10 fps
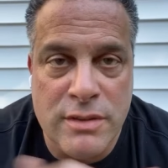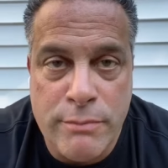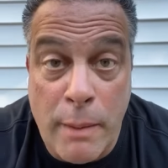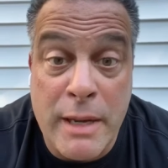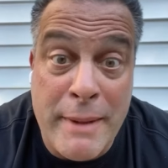
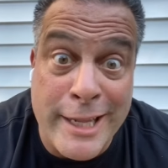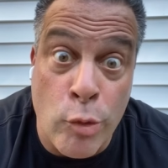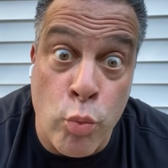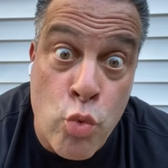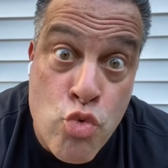probably came out of the
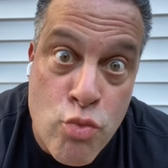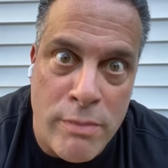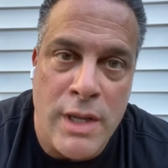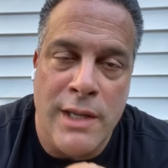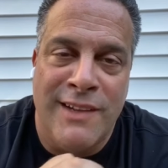womb,
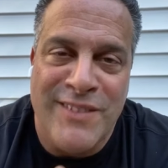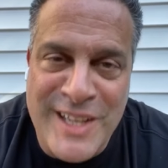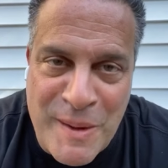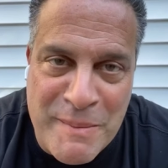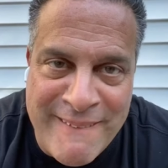you
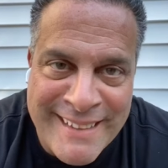know what I mean?